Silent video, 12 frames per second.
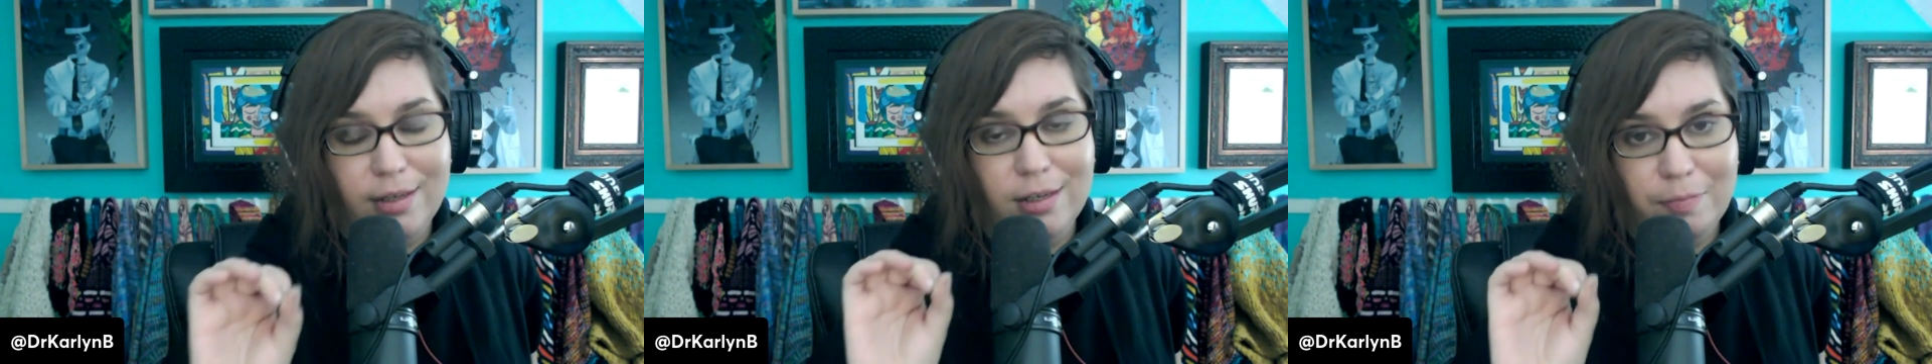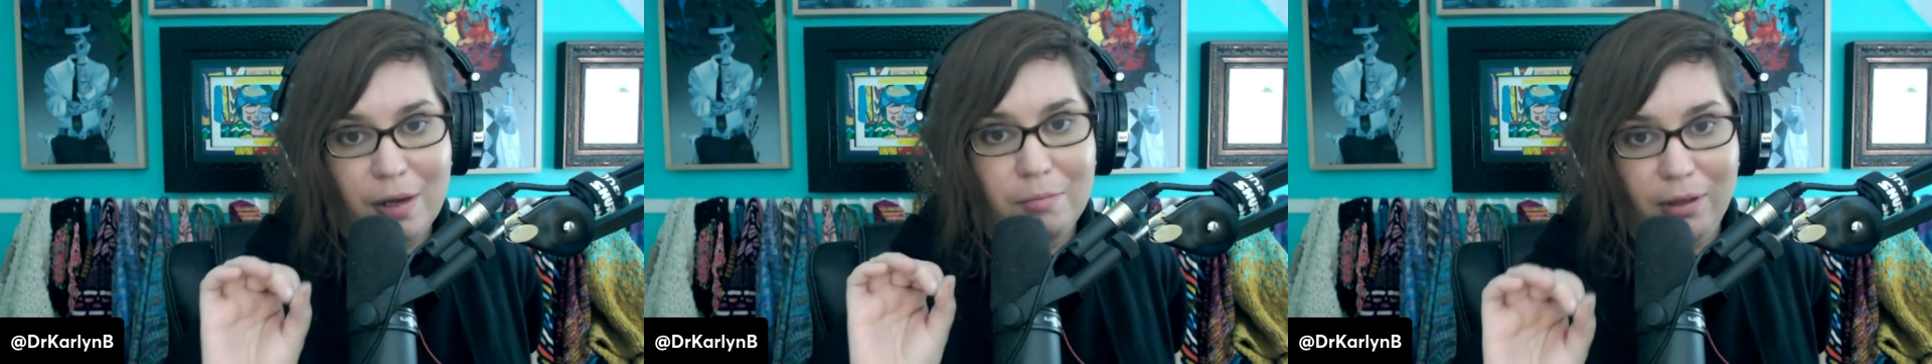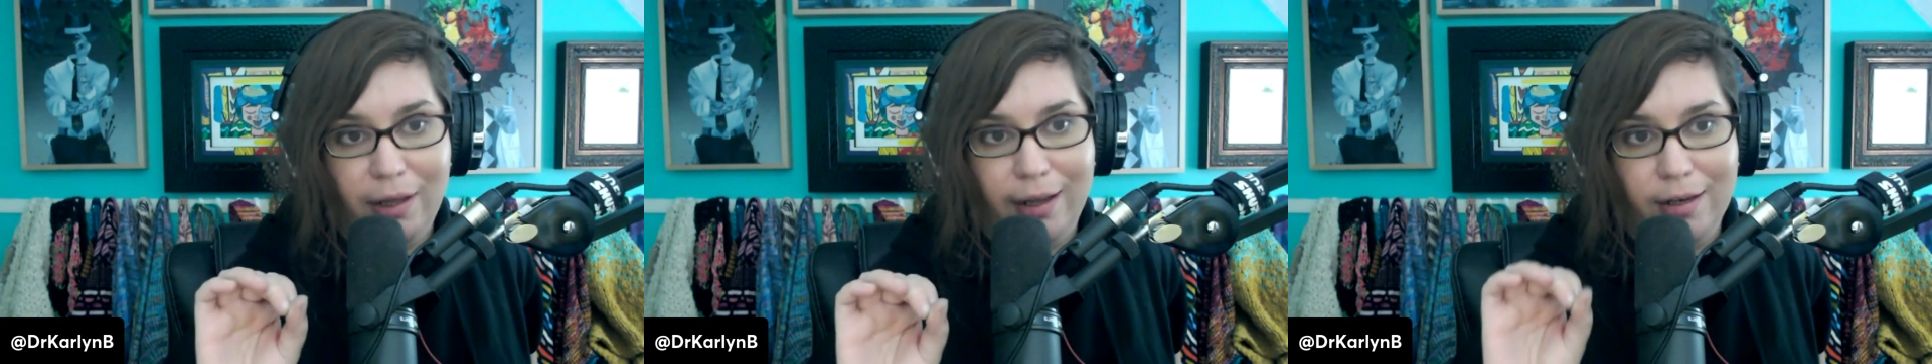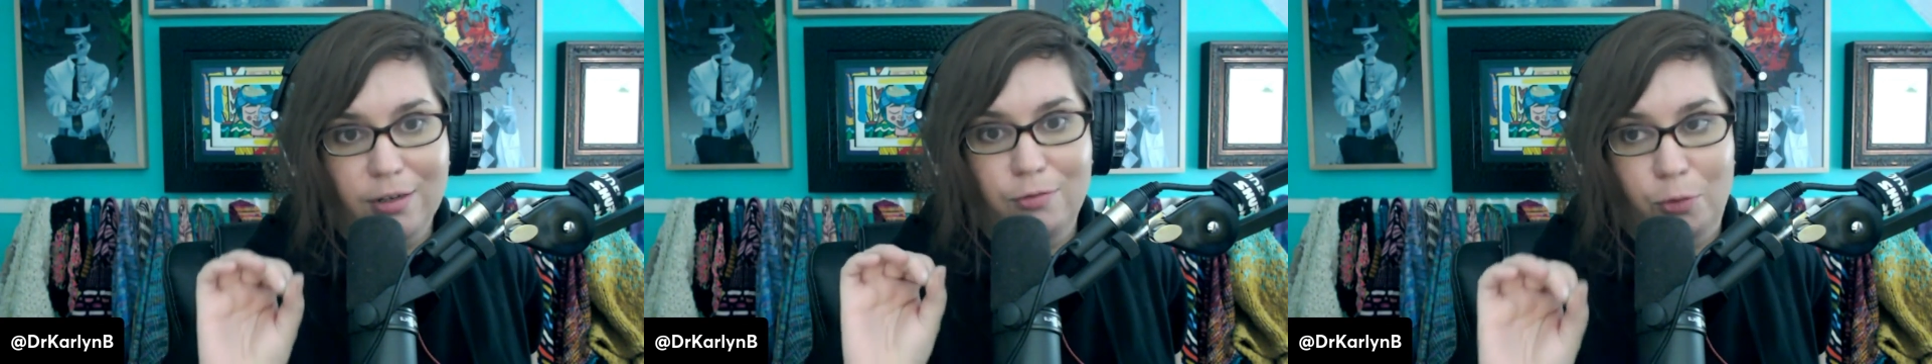been
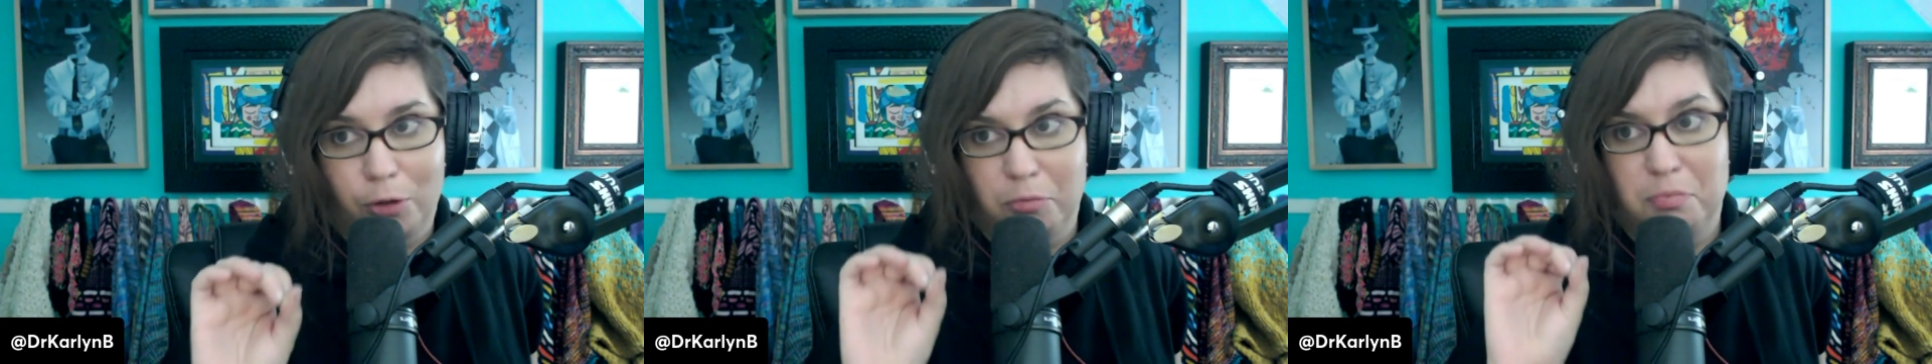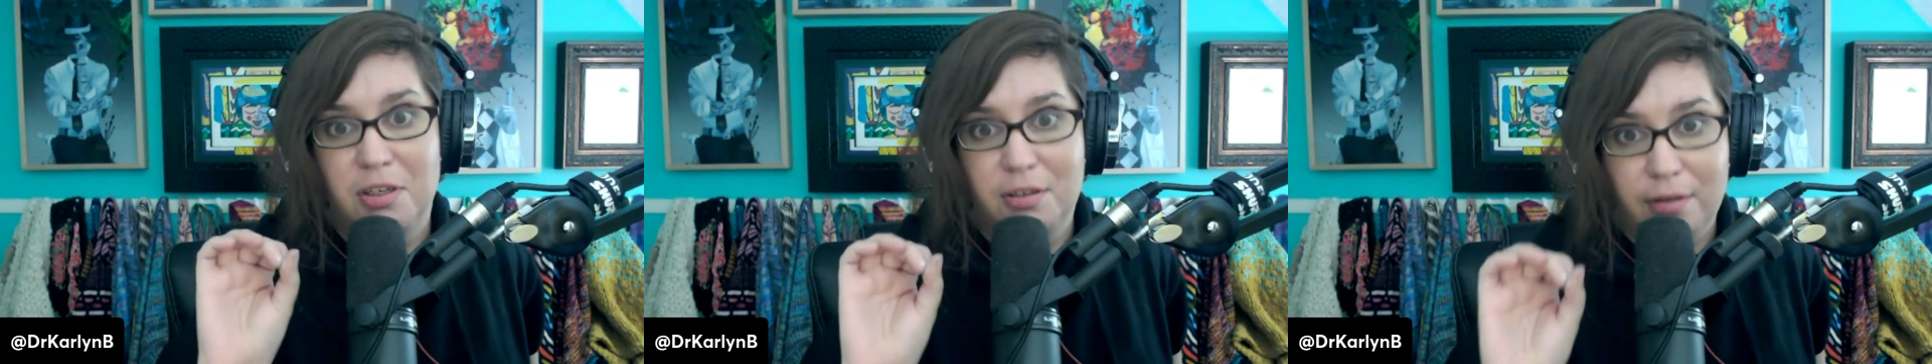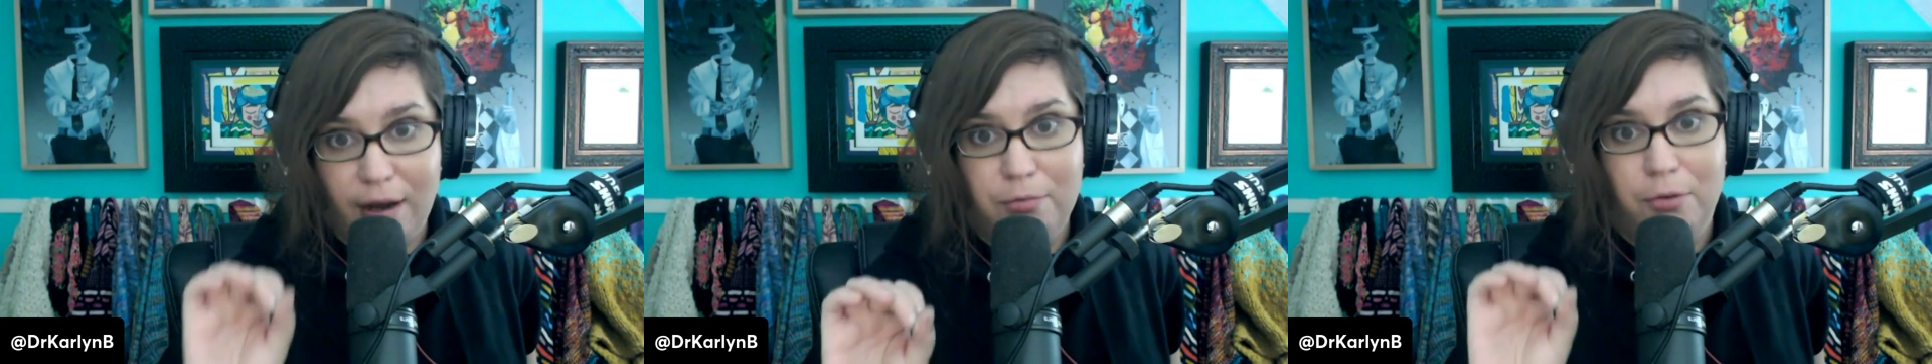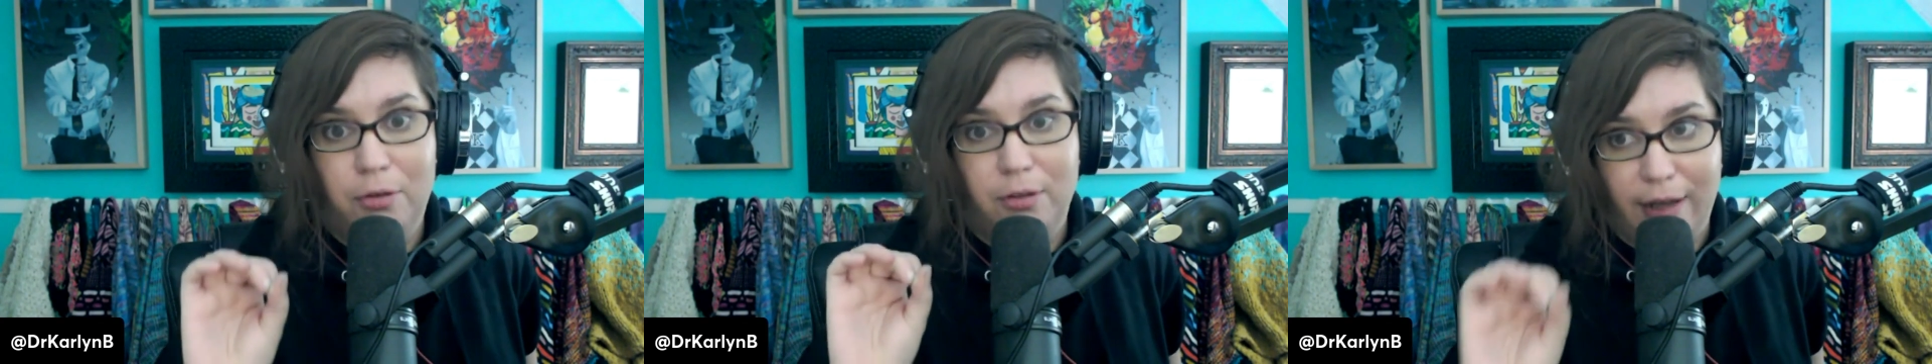planned for
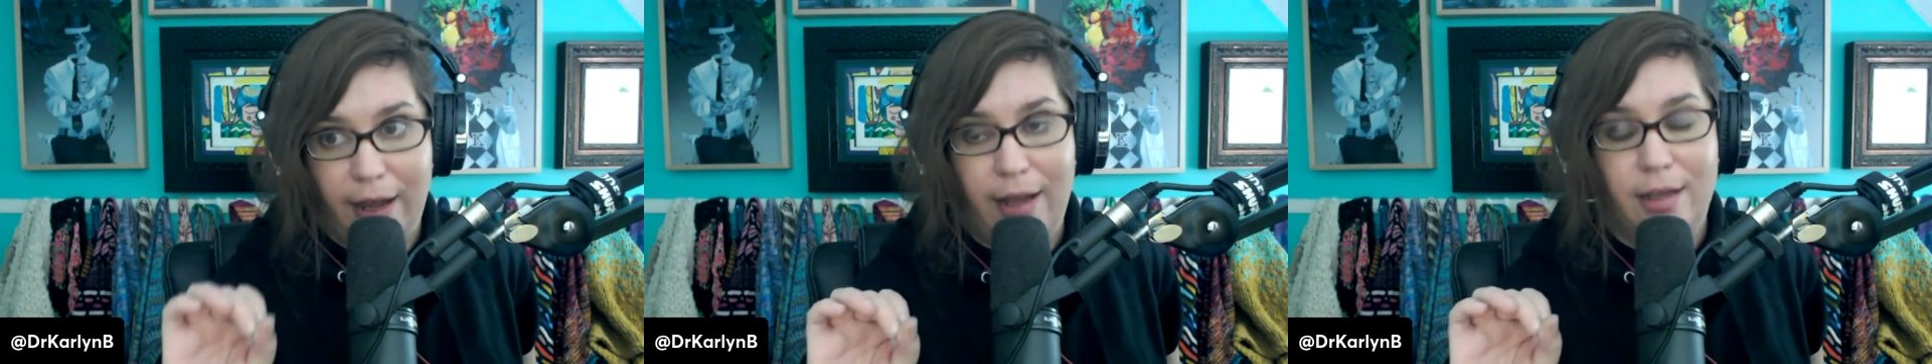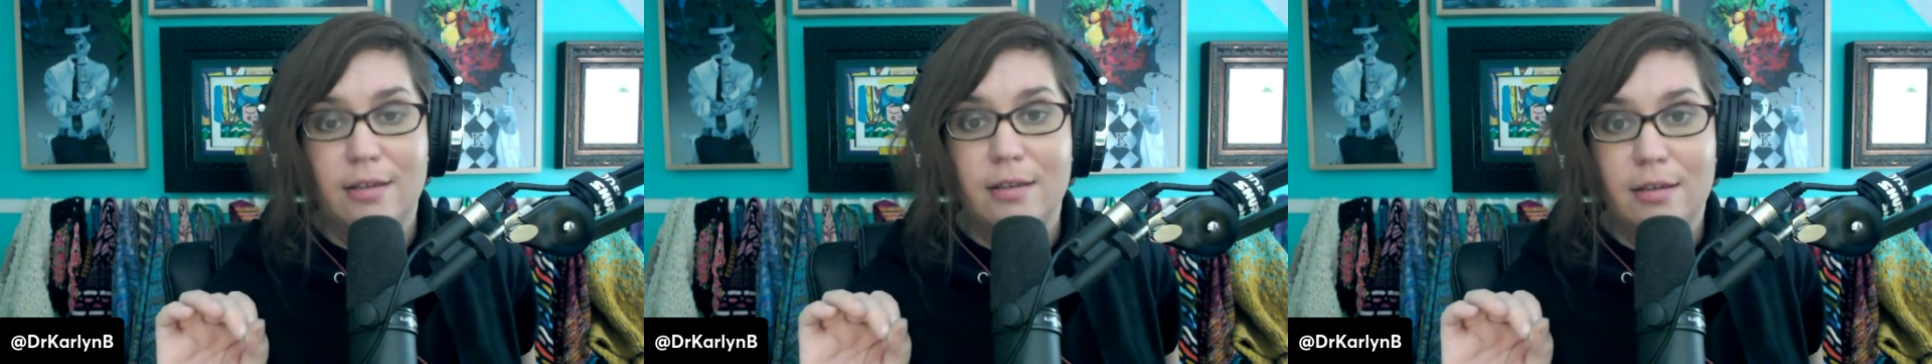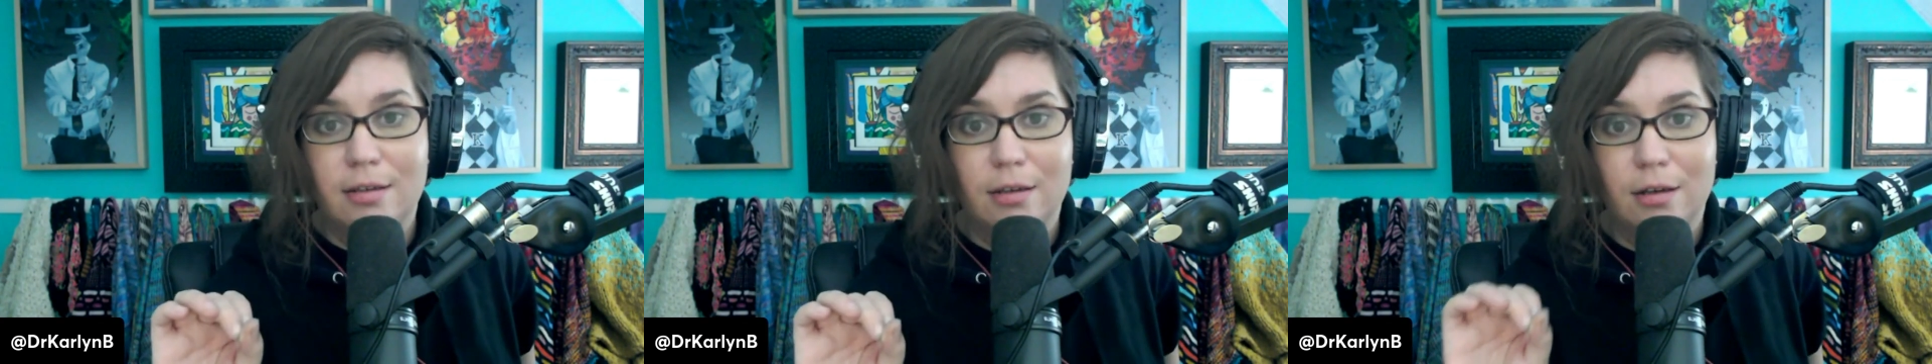several days